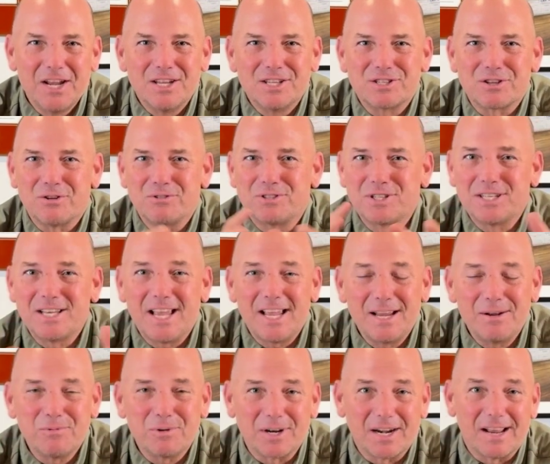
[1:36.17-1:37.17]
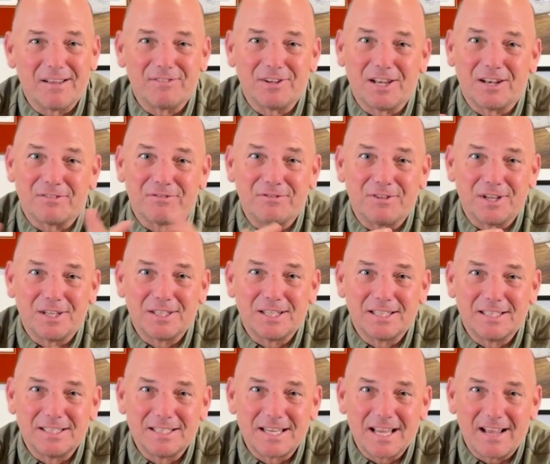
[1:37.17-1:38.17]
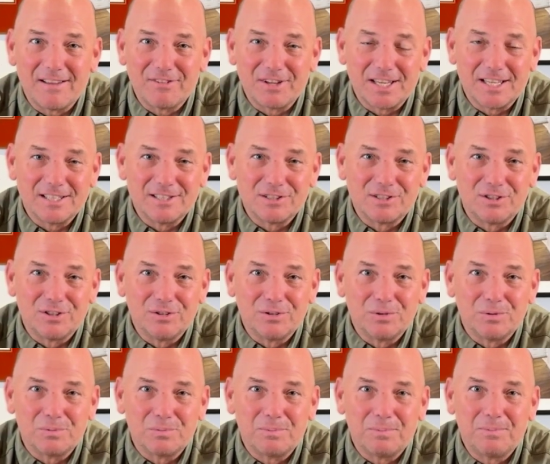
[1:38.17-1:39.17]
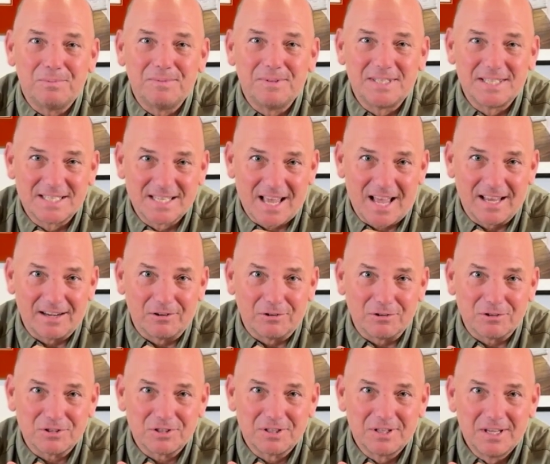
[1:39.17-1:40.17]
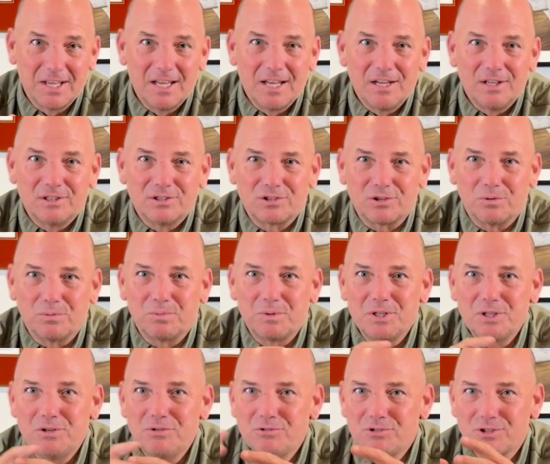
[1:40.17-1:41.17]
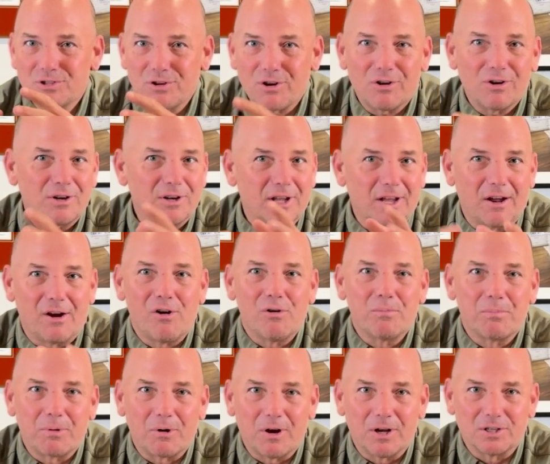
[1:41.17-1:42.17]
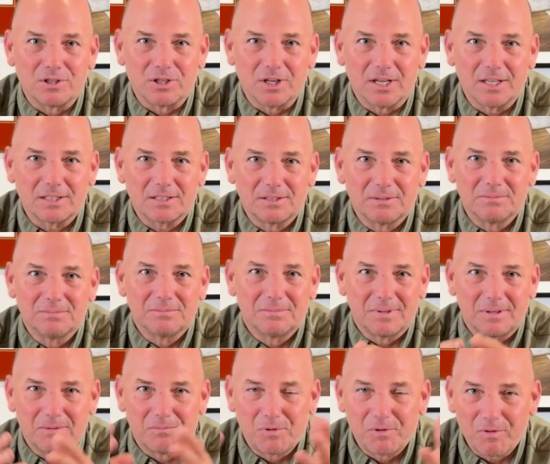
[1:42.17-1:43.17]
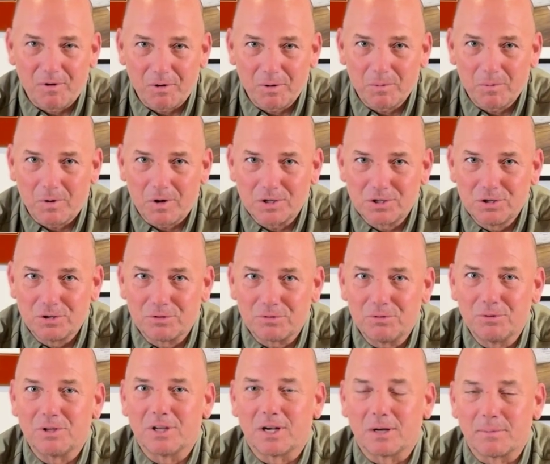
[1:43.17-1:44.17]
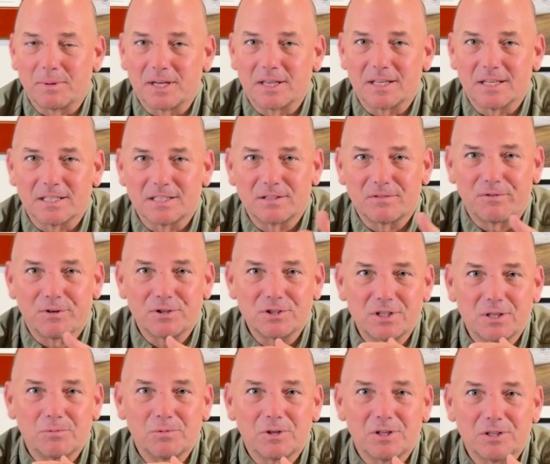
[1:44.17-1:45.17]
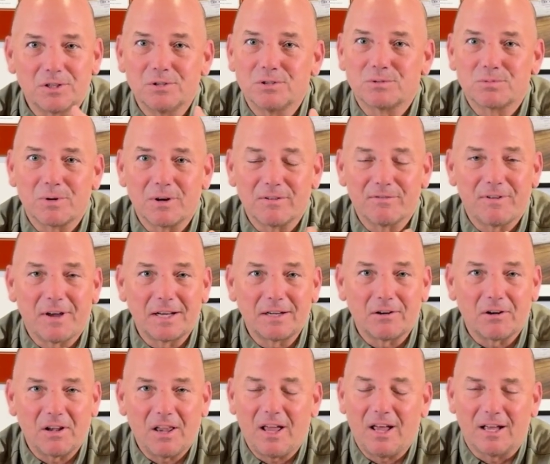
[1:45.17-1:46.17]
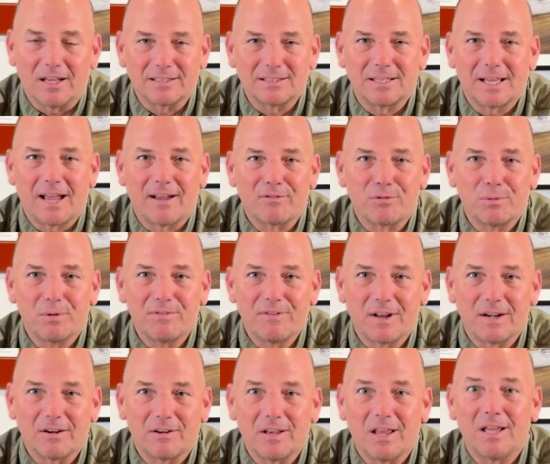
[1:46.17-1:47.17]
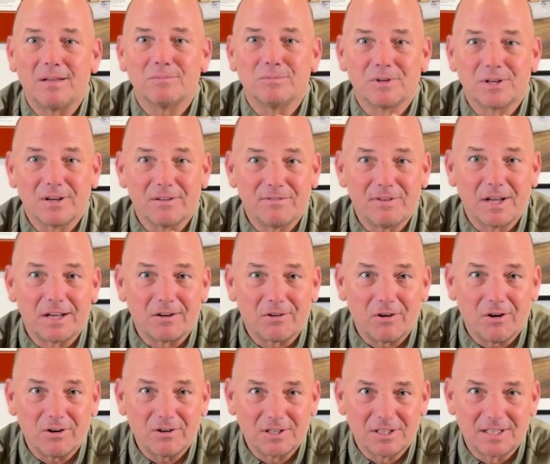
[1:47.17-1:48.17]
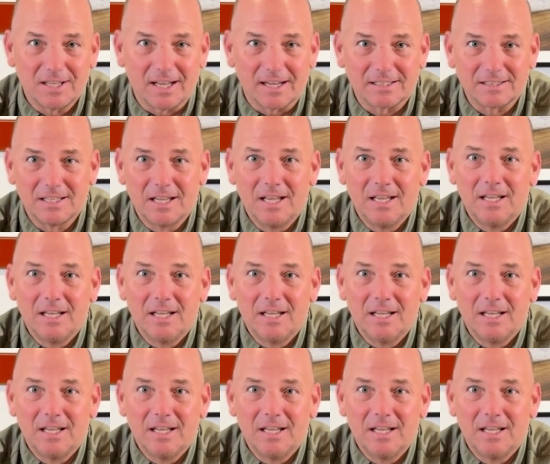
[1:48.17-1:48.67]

So today we're going to have a lot of fun in diving into designers. So when you start a home project, we've already walked you through a little bit of this. The first thing we're going to do is we're going to find our lot. After we find our lot, we're going to find our architect.